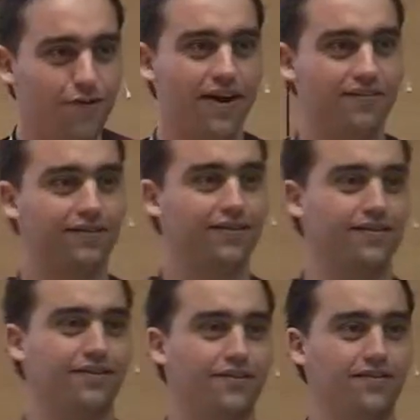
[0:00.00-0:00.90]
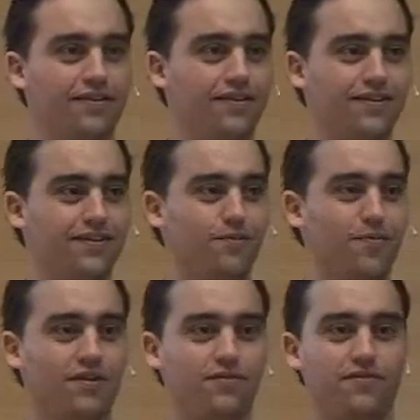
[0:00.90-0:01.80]
Who has it?
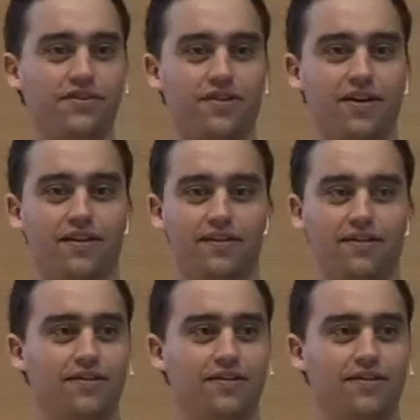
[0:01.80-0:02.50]
Domain driven design.